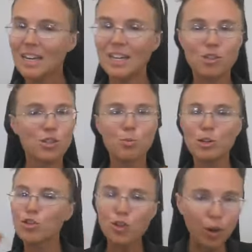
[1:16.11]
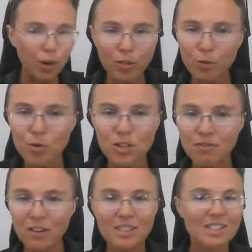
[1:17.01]
He just would churn through
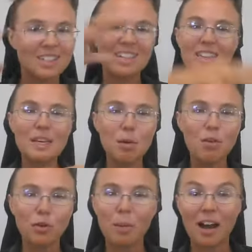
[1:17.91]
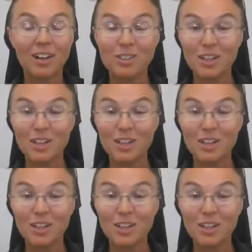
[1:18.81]
defenses and leap over piles,